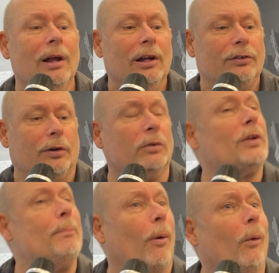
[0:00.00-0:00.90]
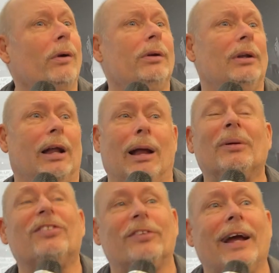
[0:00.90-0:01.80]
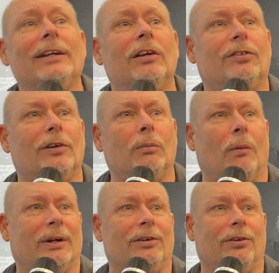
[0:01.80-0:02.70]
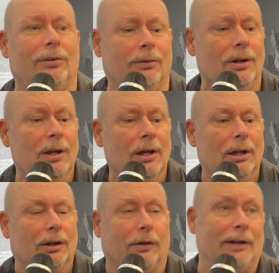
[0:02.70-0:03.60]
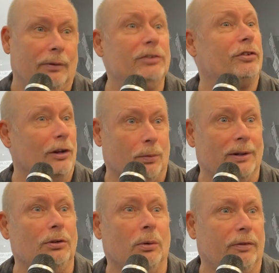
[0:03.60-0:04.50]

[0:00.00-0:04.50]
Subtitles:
So it's important, and I'm excited to see what we can do. Glen Ridge does want to do a